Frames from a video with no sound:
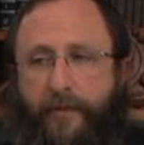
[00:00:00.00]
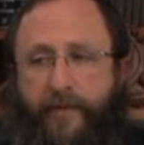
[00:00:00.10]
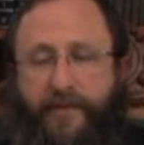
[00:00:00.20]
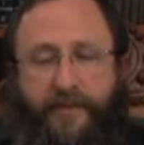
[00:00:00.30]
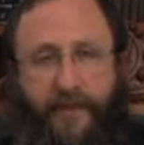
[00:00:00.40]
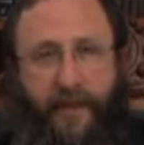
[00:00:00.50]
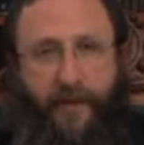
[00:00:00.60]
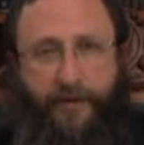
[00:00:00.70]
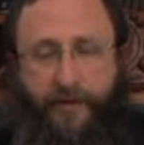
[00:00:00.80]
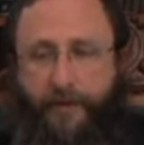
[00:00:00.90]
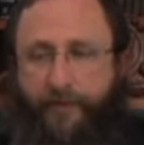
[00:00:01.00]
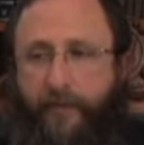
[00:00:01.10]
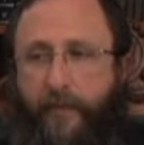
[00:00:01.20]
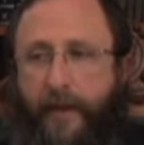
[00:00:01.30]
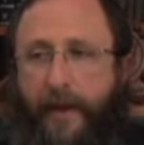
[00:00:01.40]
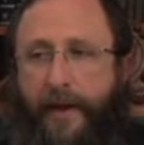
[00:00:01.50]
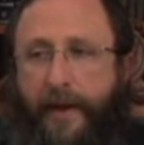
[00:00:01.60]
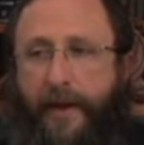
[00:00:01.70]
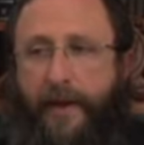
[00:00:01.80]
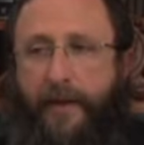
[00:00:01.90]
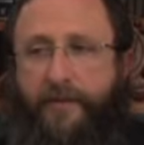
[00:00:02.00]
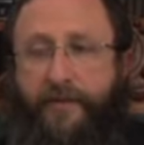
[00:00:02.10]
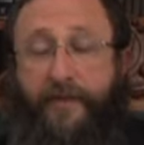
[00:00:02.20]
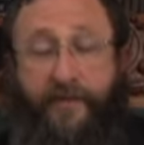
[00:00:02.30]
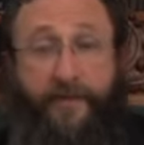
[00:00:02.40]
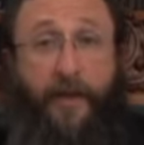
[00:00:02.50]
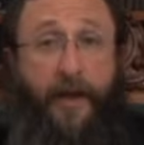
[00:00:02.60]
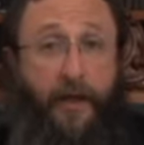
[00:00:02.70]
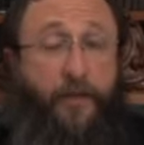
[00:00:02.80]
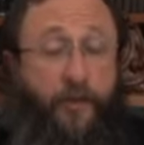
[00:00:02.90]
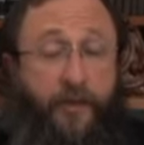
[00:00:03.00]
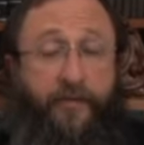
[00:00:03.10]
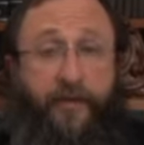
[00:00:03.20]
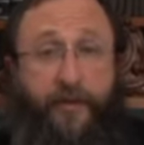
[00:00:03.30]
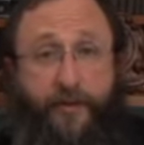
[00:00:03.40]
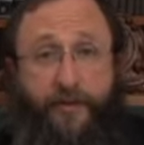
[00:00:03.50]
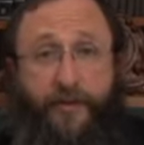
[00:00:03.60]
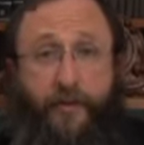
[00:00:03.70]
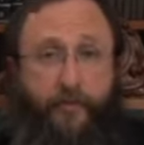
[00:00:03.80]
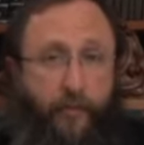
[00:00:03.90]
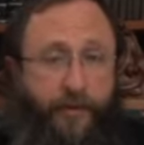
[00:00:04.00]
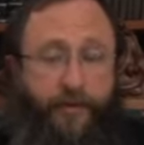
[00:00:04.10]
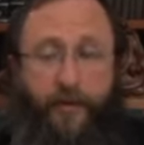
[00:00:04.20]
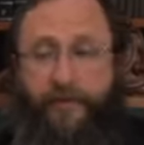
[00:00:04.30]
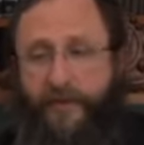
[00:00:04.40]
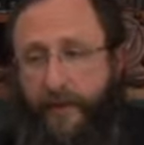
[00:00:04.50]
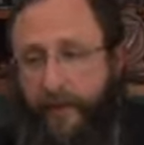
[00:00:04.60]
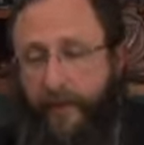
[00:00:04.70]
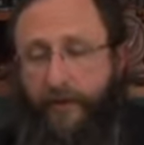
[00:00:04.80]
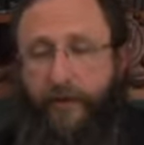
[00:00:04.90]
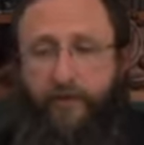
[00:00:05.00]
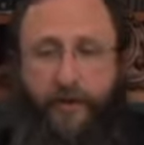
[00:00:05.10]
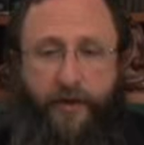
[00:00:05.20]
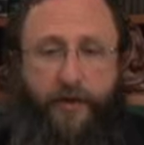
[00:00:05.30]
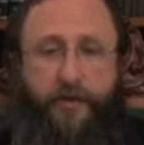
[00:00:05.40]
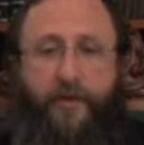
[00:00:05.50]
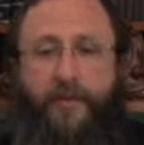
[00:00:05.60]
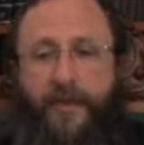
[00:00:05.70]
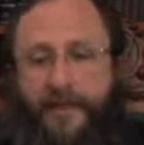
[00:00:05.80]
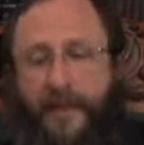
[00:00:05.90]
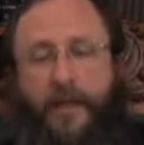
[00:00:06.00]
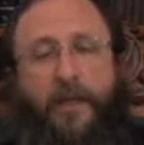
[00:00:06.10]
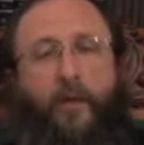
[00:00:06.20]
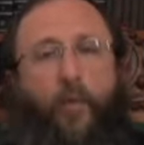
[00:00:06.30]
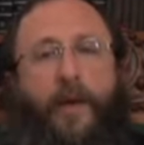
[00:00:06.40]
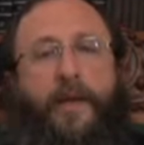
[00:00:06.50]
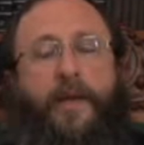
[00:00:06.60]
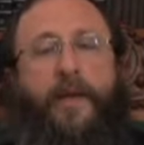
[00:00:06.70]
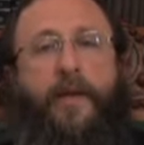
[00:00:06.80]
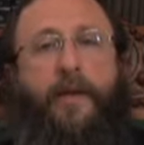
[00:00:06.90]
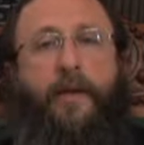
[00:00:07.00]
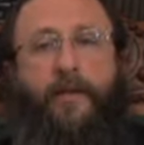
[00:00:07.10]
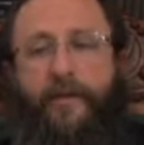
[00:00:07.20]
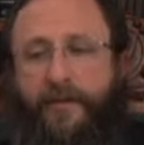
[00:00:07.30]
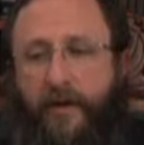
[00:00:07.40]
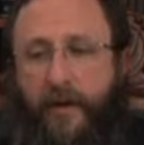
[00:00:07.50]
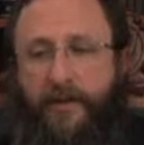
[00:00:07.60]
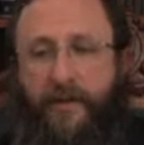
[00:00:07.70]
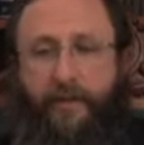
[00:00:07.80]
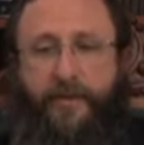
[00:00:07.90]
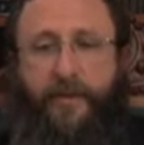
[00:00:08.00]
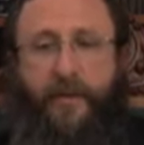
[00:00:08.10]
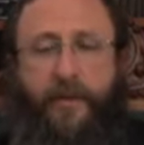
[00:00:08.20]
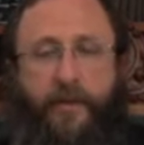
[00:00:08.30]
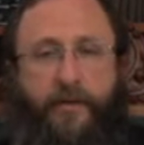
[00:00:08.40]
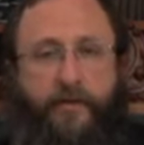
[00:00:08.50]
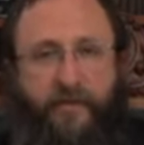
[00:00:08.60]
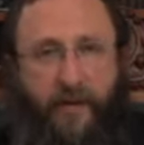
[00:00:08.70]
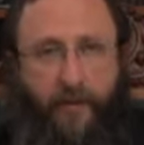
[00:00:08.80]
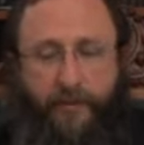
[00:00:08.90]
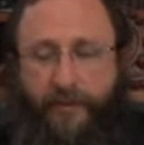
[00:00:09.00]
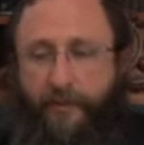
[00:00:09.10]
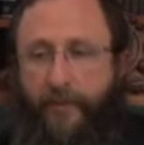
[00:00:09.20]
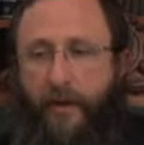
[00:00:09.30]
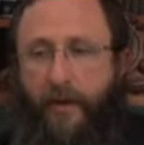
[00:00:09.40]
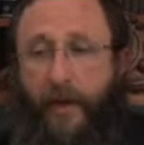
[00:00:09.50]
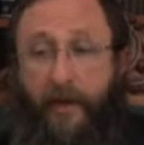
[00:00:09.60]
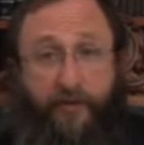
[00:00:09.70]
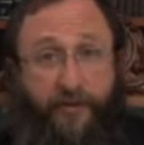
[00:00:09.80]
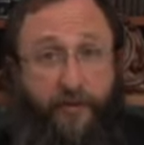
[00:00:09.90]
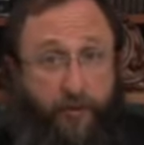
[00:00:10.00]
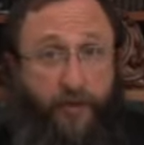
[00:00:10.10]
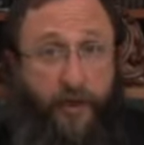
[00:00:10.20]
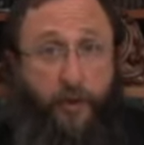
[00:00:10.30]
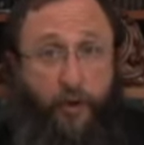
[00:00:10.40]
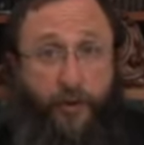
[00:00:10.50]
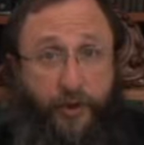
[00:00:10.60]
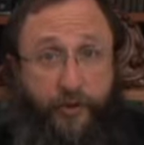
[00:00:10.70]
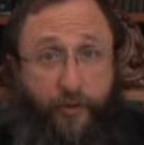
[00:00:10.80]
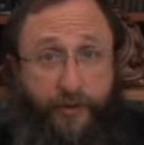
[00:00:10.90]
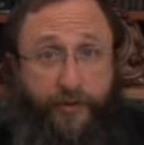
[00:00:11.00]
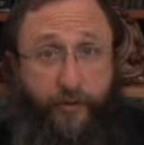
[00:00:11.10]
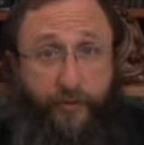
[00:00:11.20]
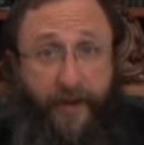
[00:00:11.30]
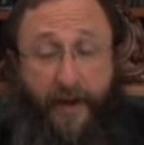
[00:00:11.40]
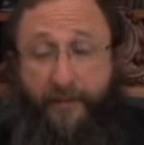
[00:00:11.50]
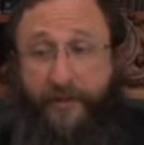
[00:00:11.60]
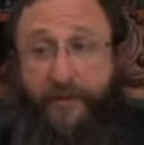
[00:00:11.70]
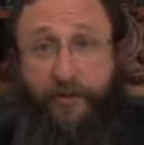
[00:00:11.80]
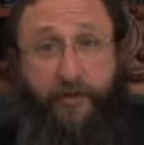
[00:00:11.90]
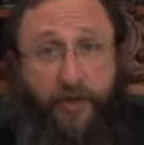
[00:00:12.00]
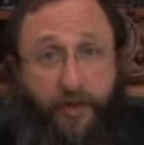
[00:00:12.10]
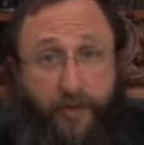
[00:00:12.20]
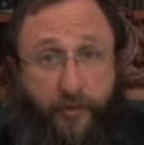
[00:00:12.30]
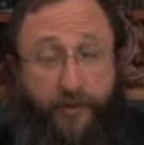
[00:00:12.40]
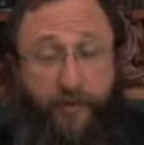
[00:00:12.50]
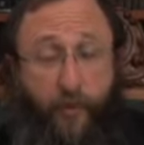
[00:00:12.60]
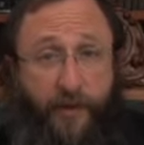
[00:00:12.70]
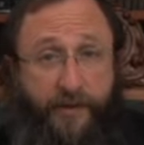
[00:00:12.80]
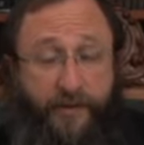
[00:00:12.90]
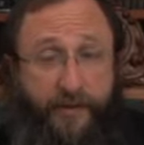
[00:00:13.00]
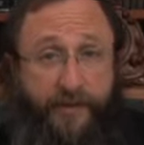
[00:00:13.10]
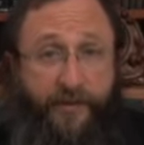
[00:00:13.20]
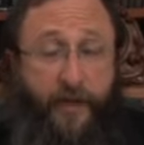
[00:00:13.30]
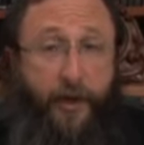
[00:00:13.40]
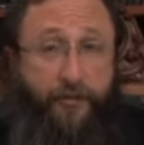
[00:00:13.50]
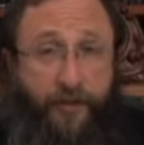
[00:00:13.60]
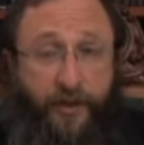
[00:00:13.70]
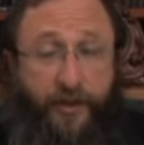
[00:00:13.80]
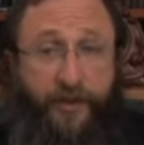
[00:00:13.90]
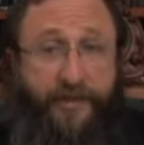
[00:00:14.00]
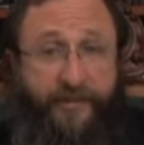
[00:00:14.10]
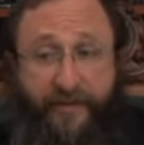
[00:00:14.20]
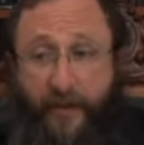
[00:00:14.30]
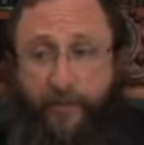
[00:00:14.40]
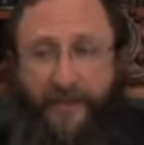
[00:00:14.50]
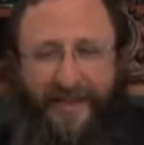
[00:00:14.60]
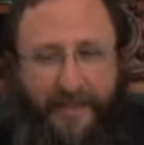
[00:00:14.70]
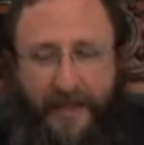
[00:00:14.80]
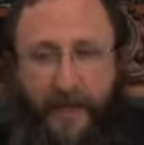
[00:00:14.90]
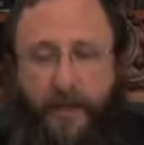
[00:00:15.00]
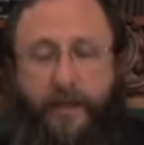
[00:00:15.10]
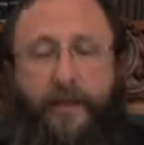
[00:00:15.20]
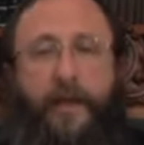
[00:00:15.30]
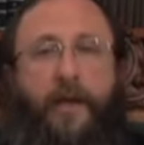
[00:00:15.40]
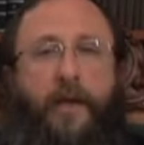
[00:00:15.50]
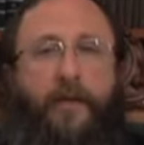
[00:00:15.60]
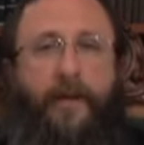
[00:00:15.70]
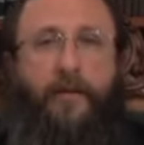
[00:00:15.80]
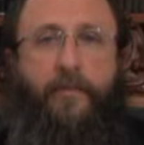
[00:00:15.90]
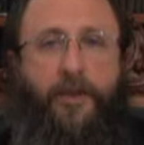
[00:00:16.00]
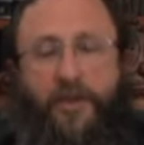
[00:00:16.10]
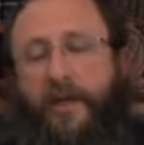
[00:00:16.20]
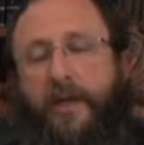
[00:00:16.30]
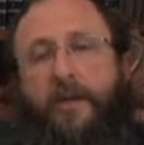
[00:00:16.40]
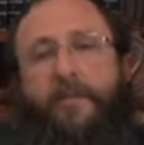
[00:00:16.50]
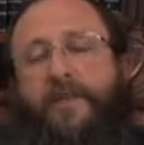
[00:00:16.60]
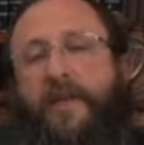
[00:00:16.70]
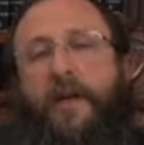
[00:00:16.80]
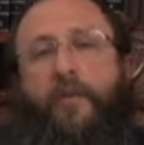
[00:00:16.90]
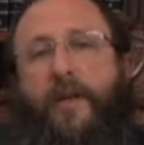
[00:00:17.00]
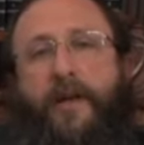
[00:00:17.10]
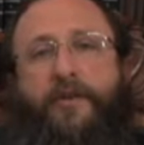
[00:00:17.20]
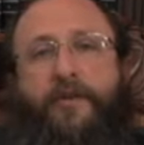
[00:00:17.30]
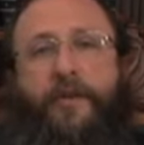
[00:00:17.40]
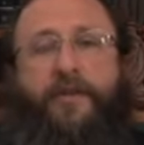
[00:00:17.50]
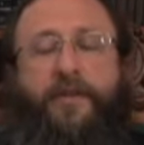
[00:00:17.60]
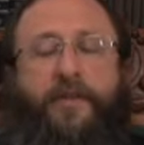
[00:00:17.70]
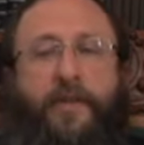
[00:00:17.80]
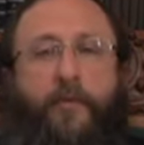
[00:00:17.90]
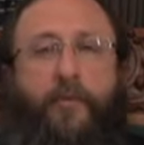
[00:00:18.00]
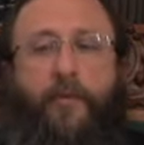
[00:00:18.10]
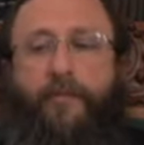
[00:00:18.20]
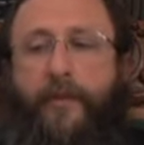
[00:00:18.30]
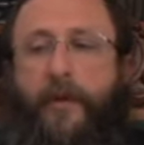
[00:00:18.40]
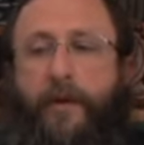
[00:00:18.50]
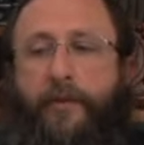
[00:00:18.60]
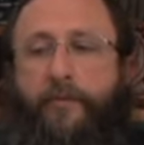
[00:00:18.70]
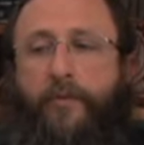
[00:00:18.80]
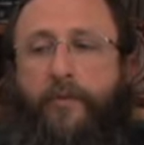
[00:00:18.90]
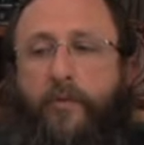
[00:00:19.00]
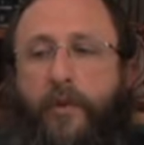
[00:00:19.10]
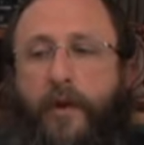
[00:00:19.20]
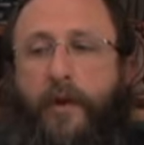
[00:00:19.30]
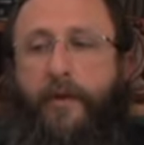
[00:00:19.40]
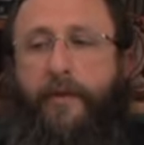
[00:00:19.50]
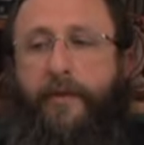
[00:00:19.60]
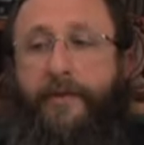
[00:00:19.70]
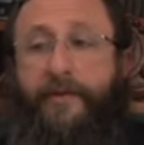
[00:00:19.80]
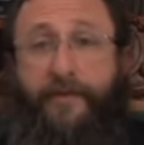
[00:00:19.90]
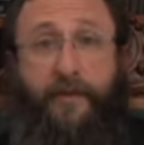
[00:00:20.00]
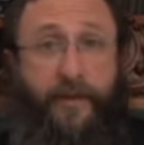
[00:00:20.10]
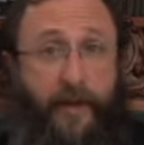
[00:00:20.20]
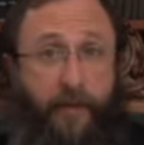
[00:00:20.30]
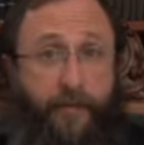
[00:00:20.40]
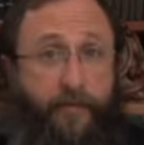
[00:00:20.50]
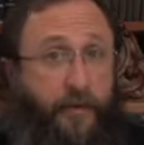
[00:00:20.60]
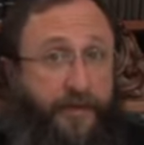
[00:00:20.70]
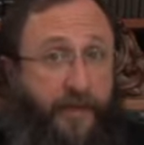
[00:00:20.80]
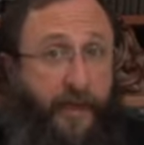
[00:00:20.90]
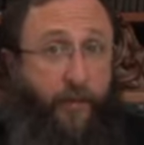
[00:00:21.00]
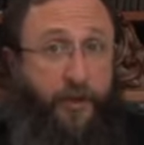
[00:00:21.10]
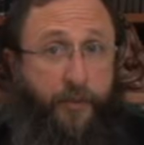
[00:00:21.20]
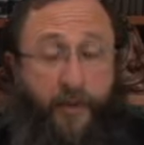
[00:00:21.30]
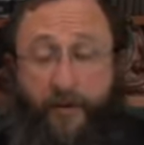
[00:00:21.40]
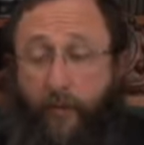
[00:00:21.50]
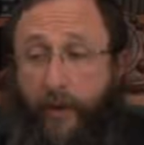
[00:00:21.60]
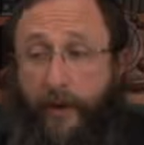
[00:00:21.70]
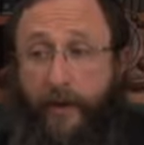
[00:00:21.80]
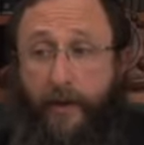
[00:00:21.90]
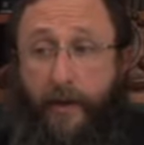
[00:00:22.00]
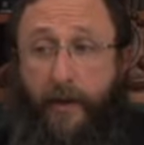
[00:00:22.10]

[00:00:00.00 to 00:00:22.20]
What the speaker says: this gate. And this is actually a very interesting point of study to try to determine exactly when this concept developed. And if it's truly a Jewish source, or perhaps it's a Christian source. When did this tradition develop exactly, that the Mashiach, Messiah, would enter into the temple through this gate, the mercy gate, which, by the way,